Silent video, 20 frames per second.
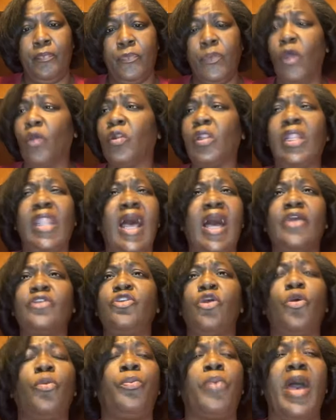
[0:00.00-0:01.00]
Don't allow
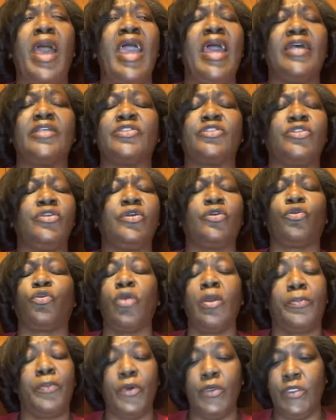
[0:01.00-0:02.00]
your past to
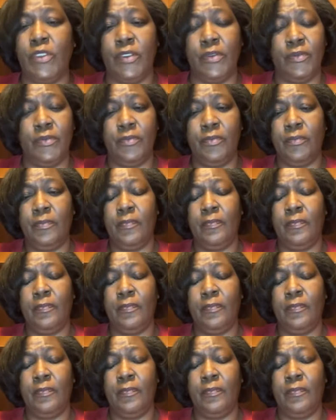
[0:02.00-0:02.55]
cripple you.